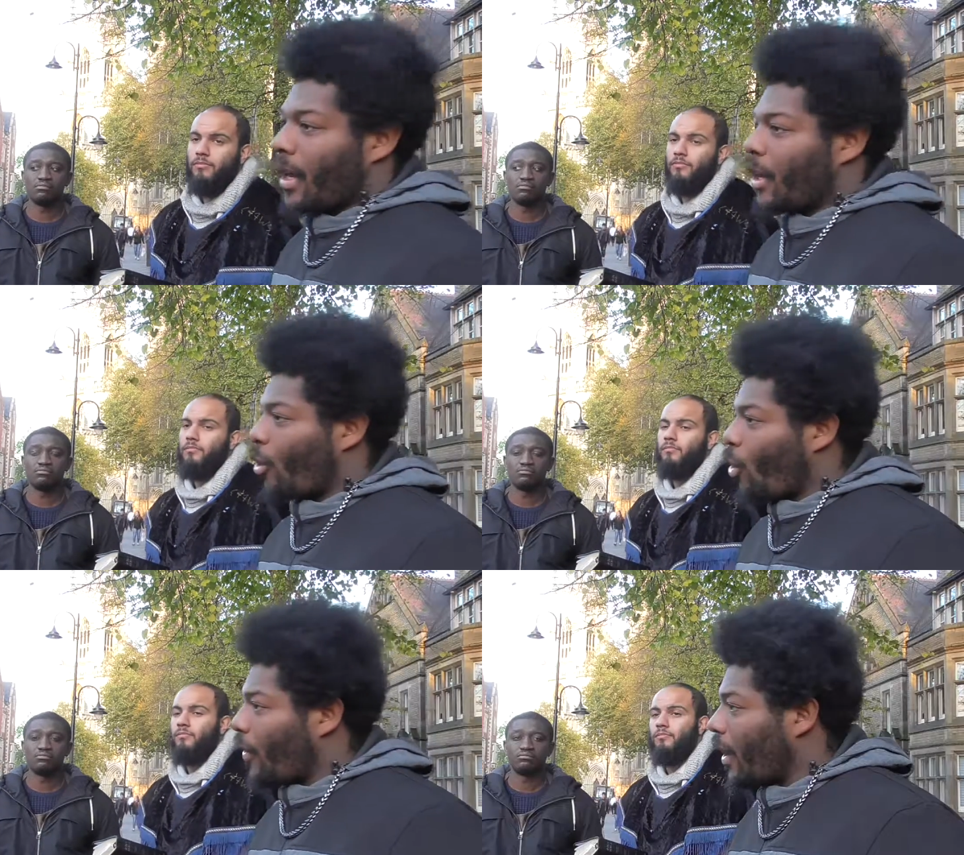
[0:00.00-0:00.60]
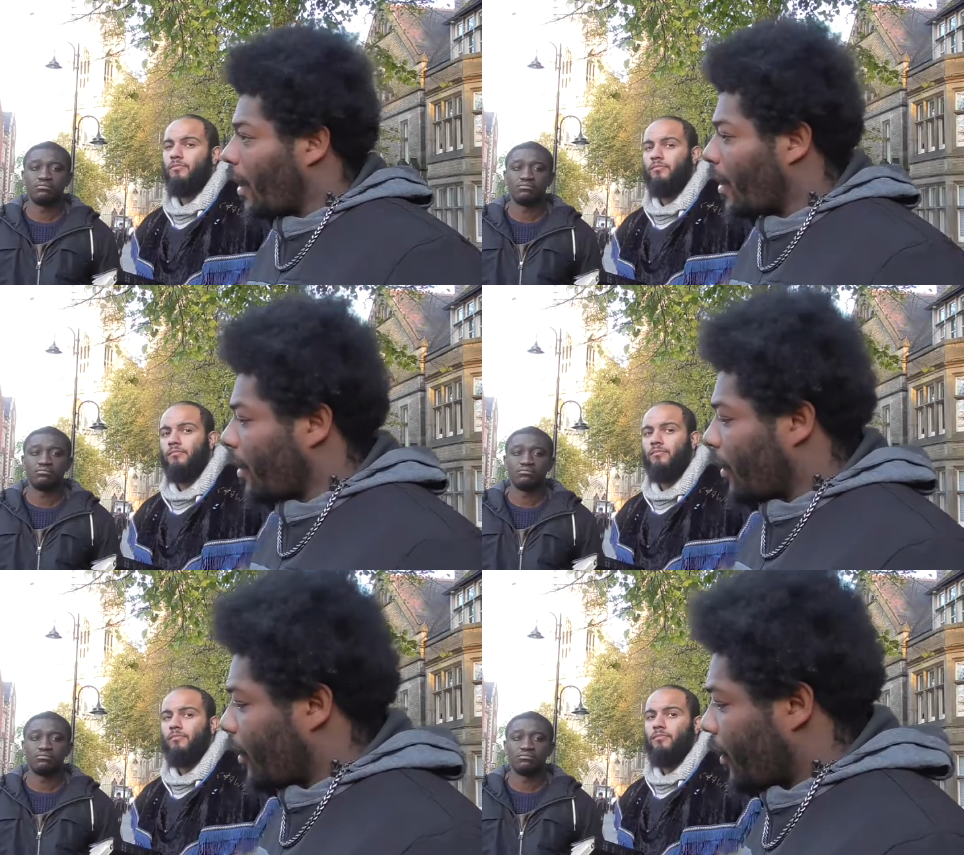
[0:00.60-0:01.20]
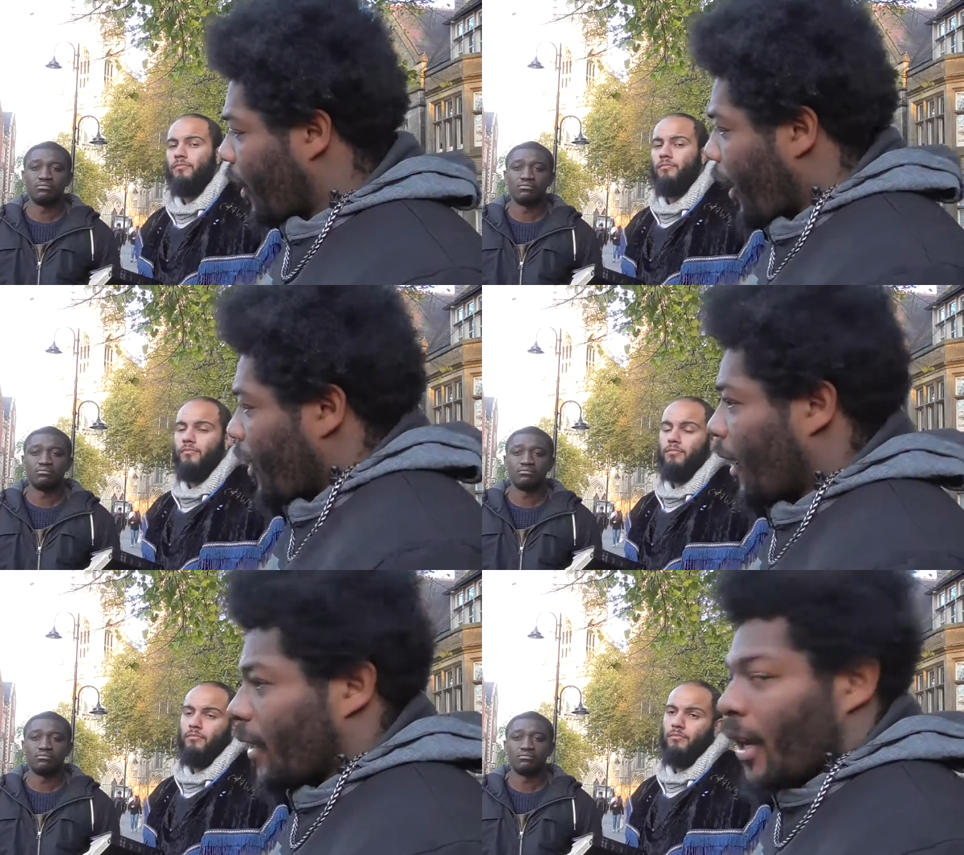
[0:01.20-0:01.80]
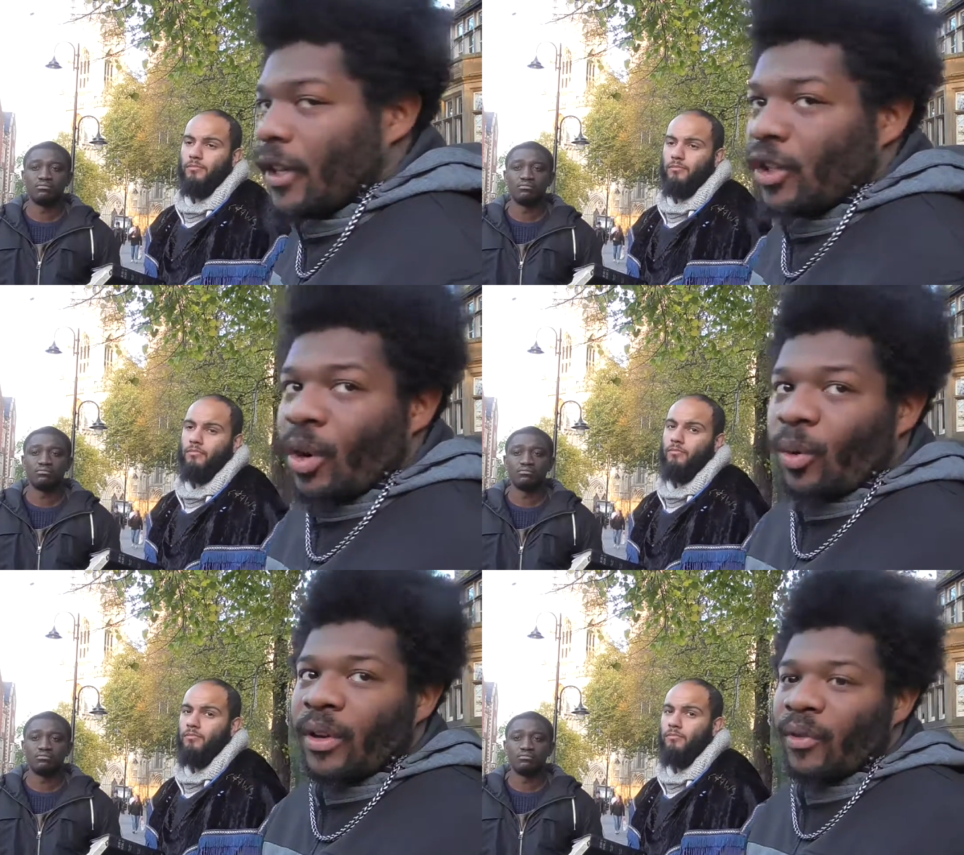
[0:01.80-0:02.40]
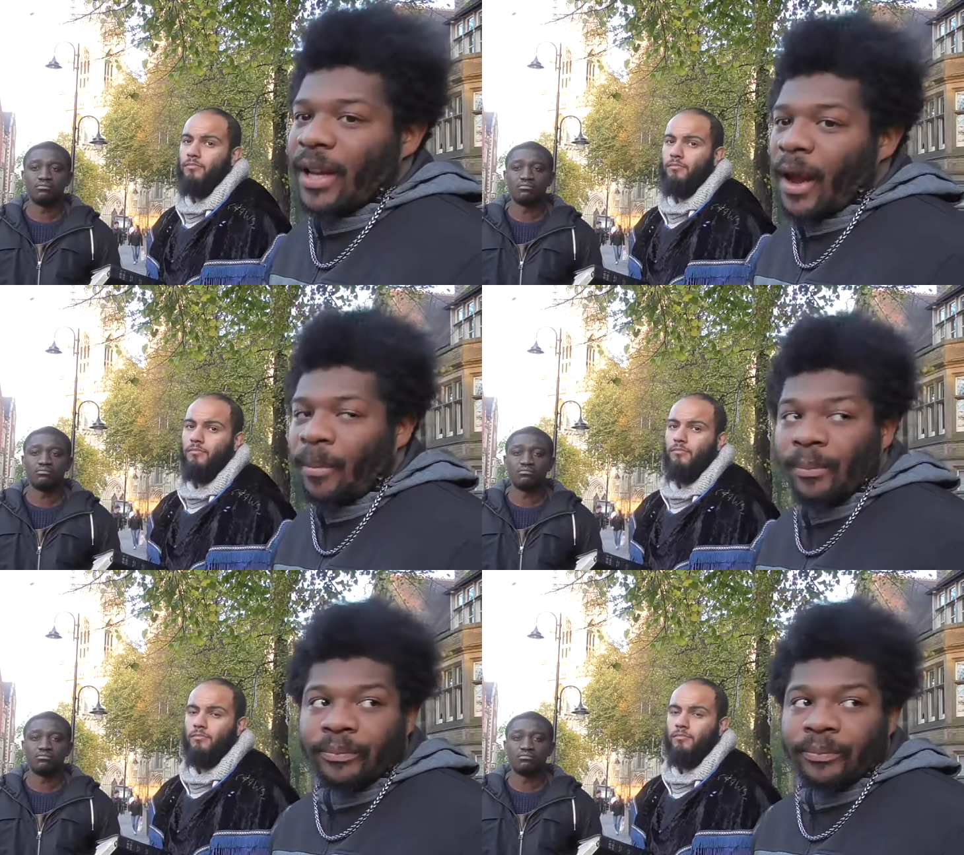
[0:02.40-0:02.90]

Speaker 1: And they're over there, and, and, and you don't give a damn.